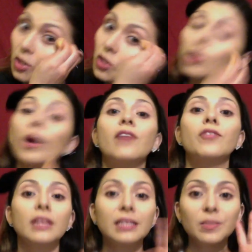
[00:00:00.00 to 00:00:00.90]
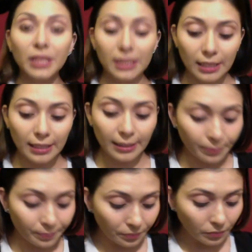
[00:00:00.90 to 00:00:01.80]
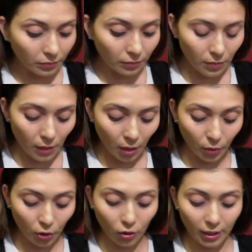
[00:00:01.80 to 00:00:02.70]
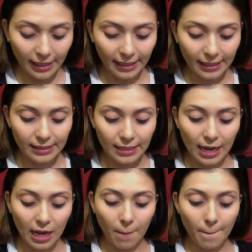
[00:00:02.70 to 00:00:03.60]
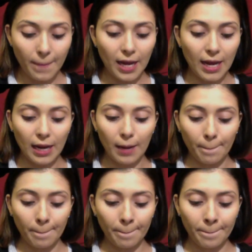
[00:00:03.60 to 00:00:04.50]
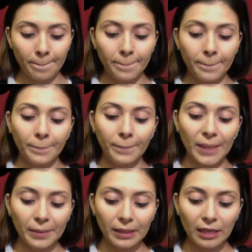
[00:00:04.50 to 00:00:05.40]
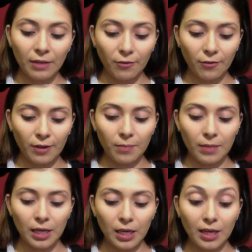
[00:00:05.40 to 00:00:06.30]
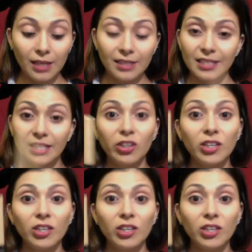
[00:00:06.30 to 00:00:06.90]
So after that's blended in, I'm going to go ahead and take my Maybelline Fit Me concealer.